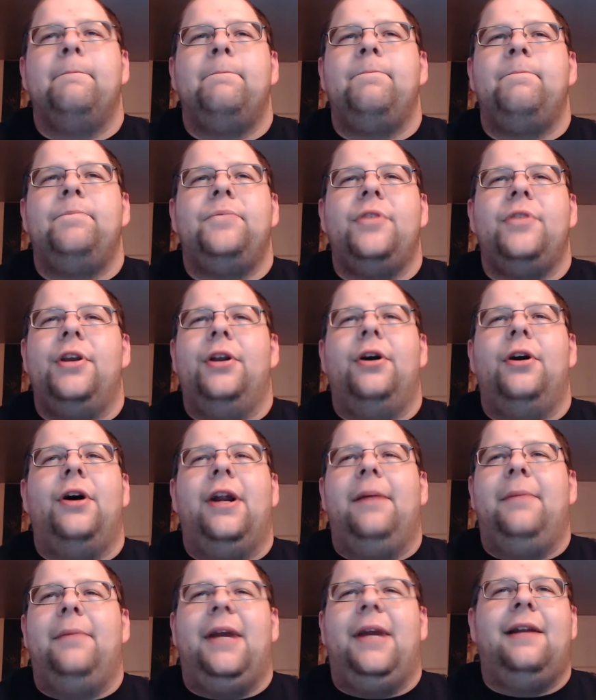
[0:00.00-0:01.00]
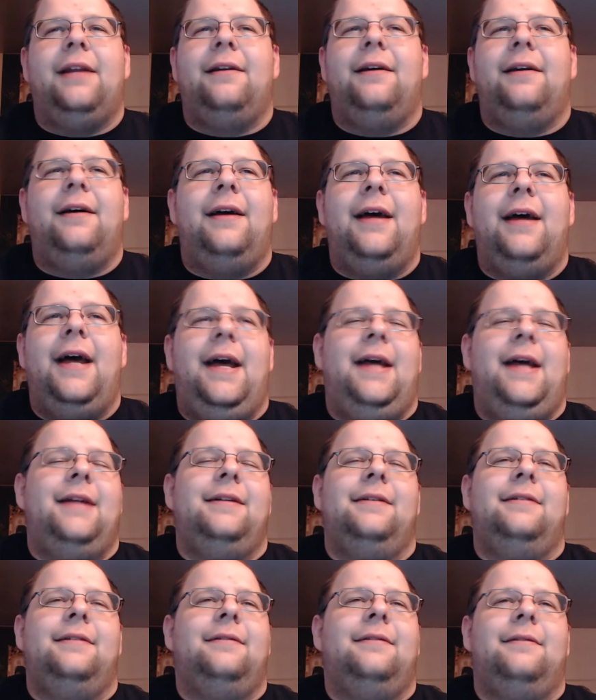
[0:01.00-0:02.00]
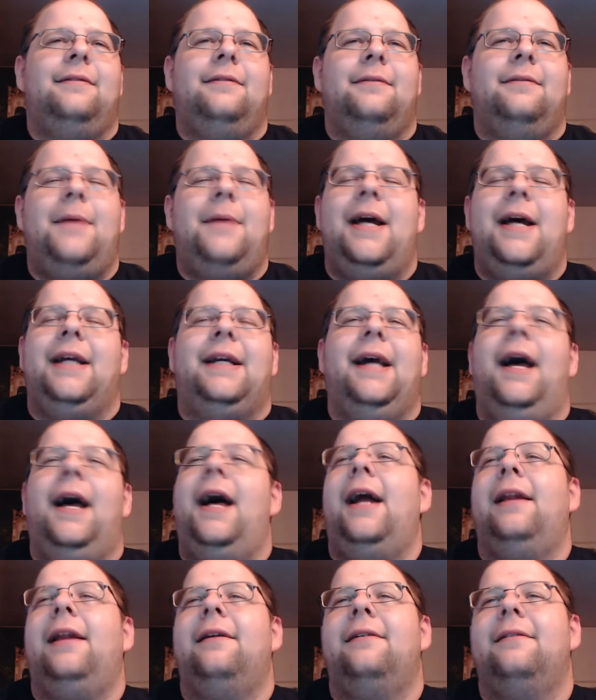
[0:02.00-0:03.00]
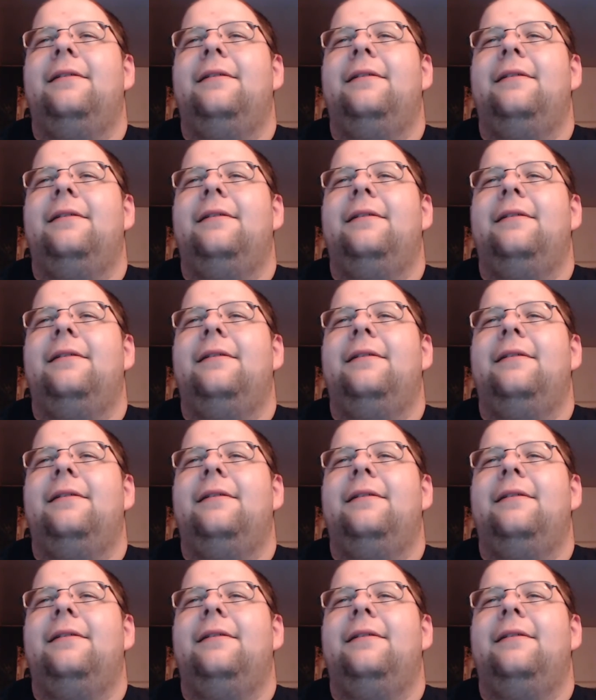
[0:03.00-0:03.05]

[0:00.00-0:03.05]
you know what I mean? And my God,